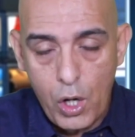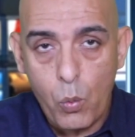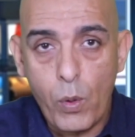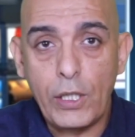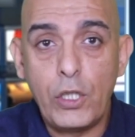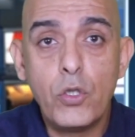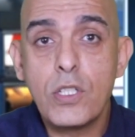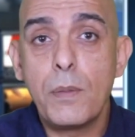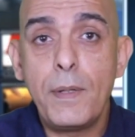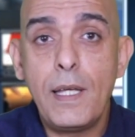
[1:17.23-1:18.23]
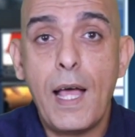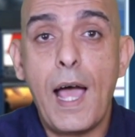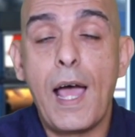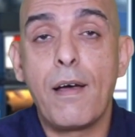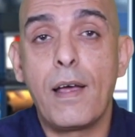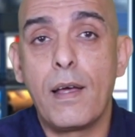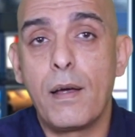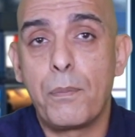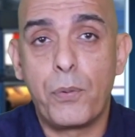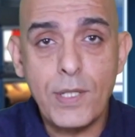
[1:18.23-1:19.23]
What used to be
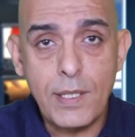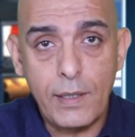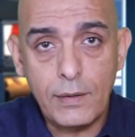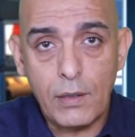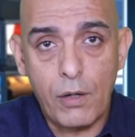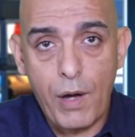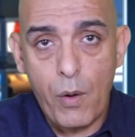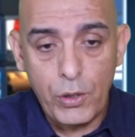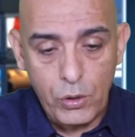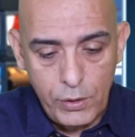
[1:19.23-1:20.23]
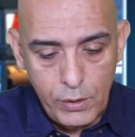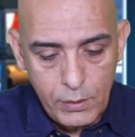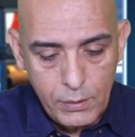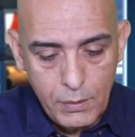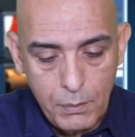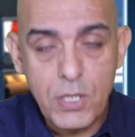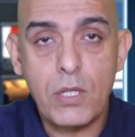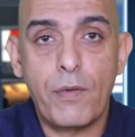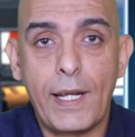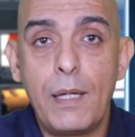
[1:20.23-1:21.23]
a president of our union,
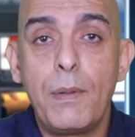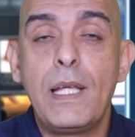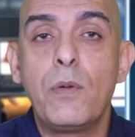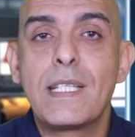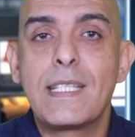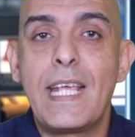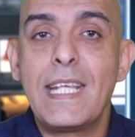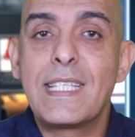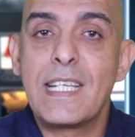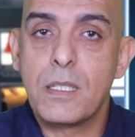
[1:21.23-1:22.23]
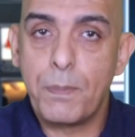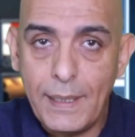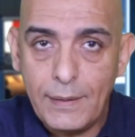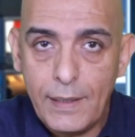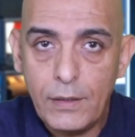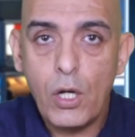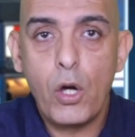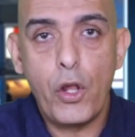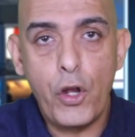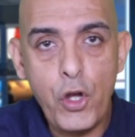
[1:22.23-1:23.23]
Mr. Rahim, he's suspended,
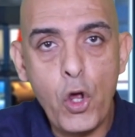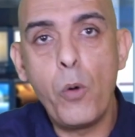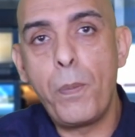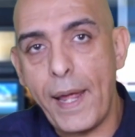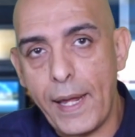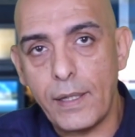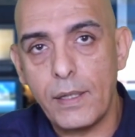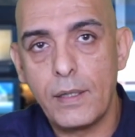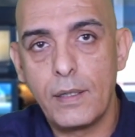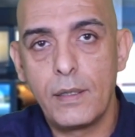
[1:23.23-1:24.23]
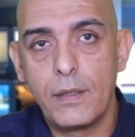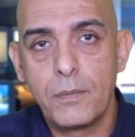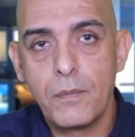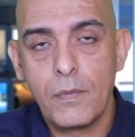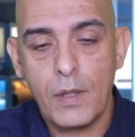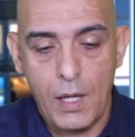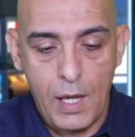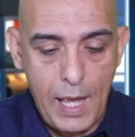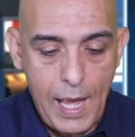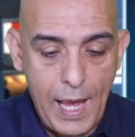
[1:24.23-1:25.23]
no pay.
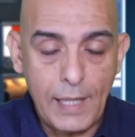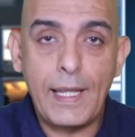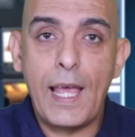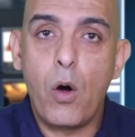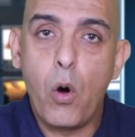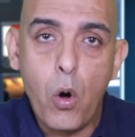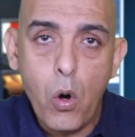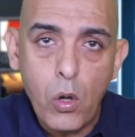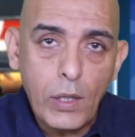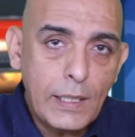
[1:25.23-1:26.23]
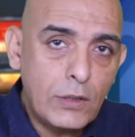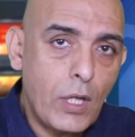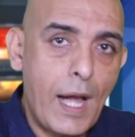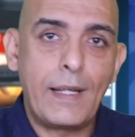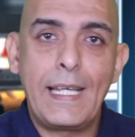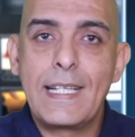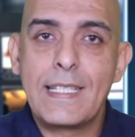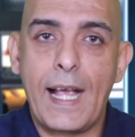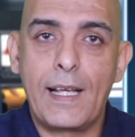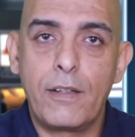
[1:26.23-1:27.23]
And the whole entire
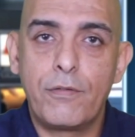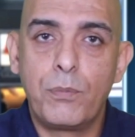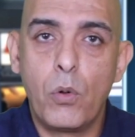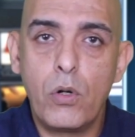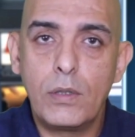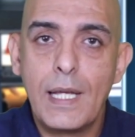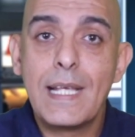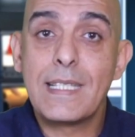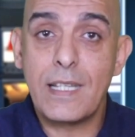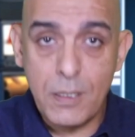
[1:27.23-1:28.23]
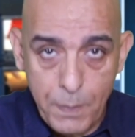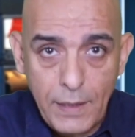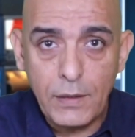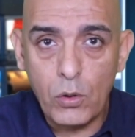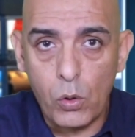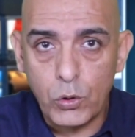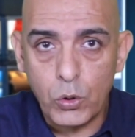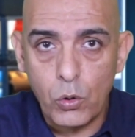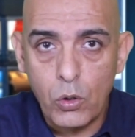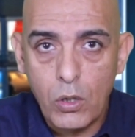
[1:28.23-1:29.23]
executive board suspended also.